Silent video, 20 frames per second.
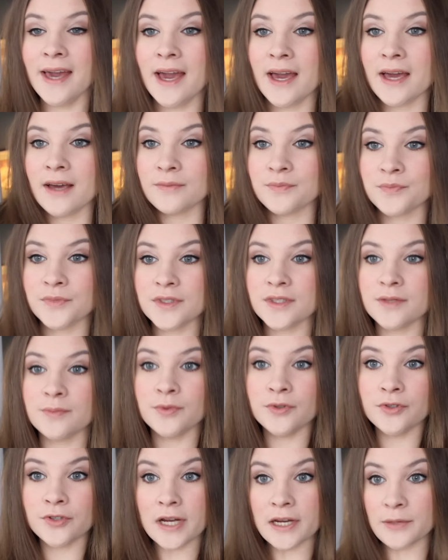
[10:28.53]
Yeah, it's
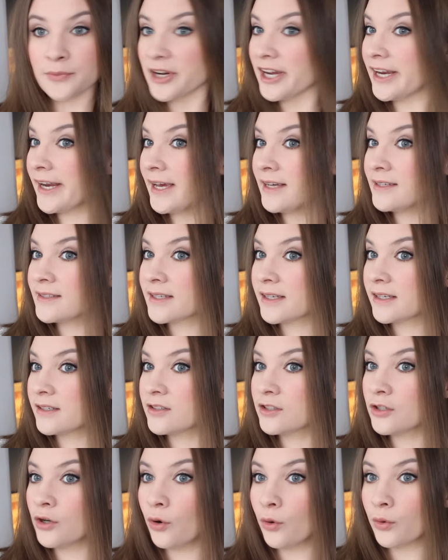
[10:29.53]
blow dried pretty nicely,
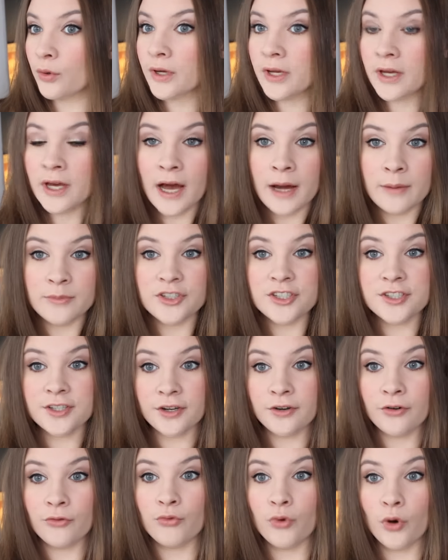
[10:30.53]
so I'm just
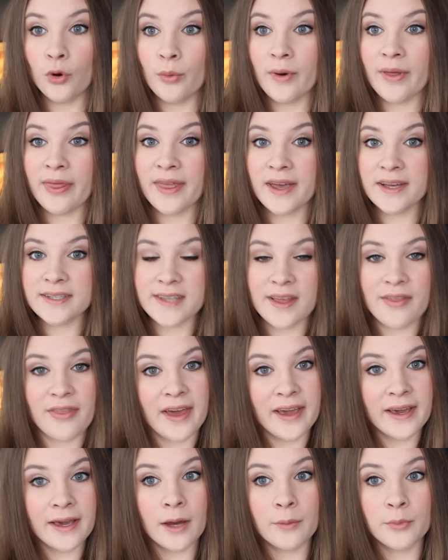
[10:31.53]
going to roll with this. I
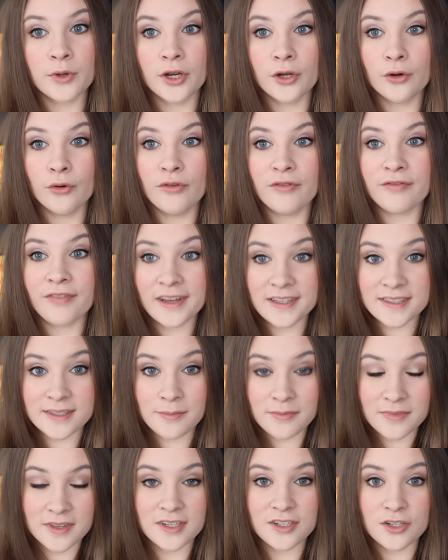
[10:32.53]
think I'm going to go and find
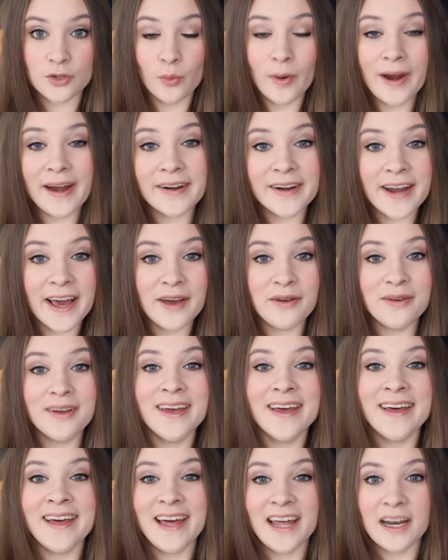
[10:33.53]
something to wear now,
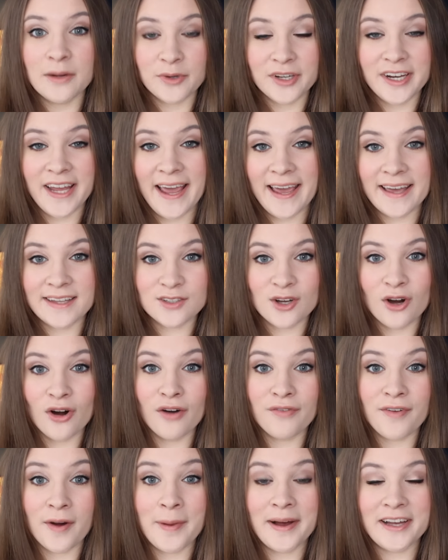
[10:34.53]
and I'm going to head
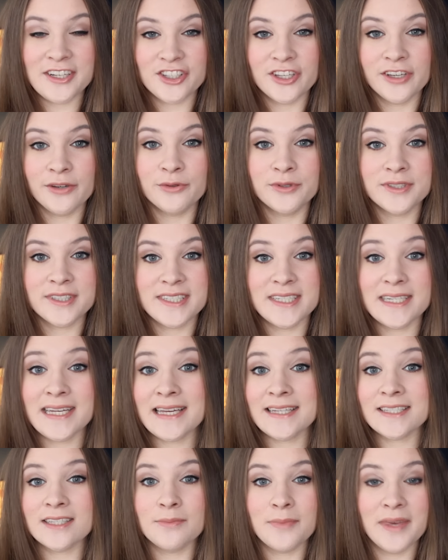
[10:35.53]
off. I'm actually going
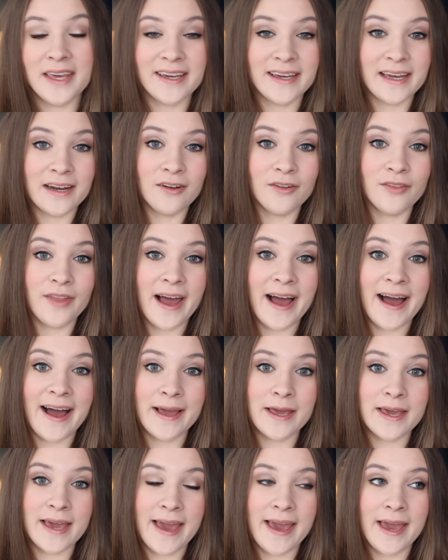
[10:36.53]
today to meet a girl that
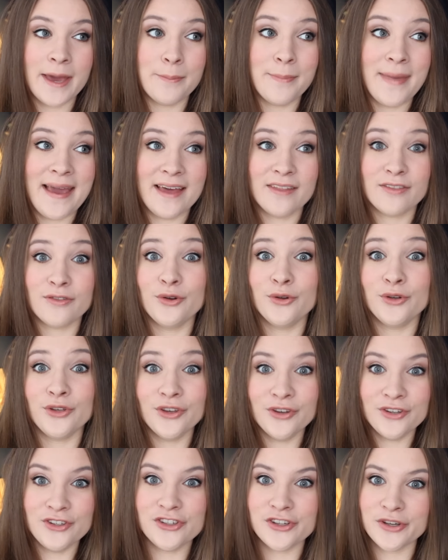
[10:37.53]
I met through
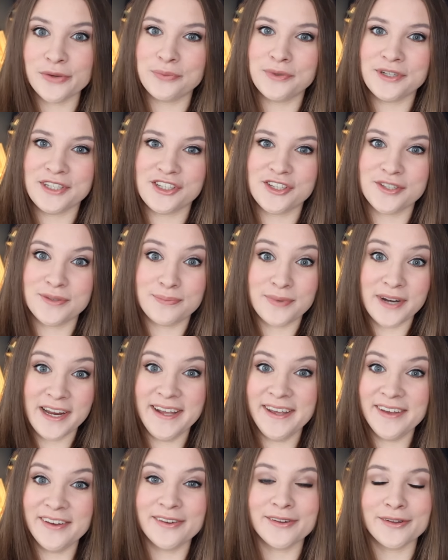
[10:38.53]
YouTube, which is
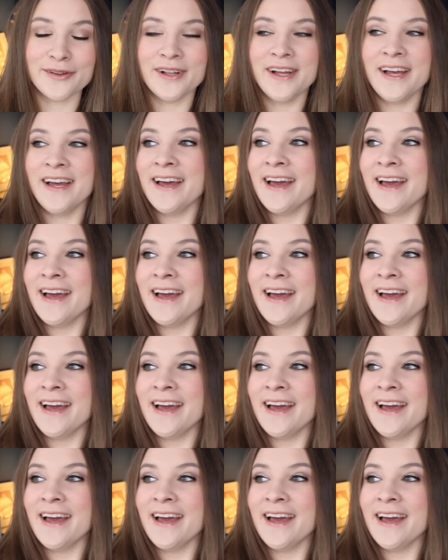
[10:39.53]
pretty cool.